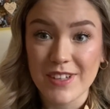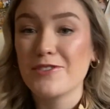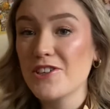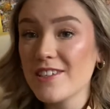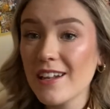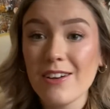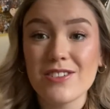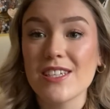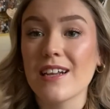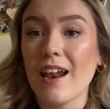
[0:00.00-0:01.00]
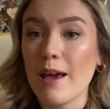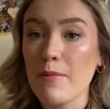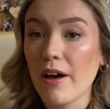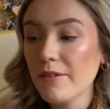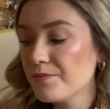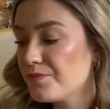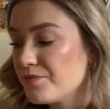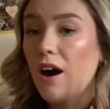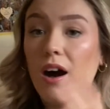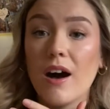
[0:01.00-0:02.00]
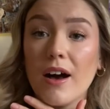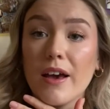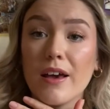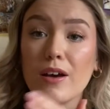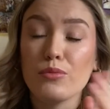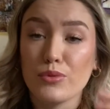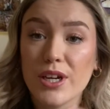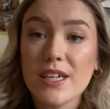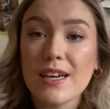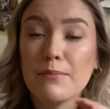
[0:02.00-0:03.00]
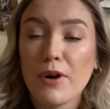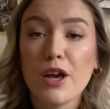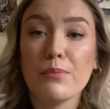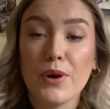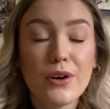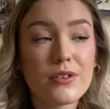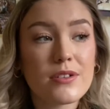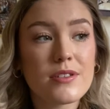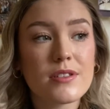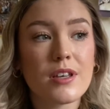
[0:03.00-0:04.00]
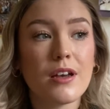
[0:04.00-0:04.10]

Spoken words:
Just a little disclaimer, I read and buy books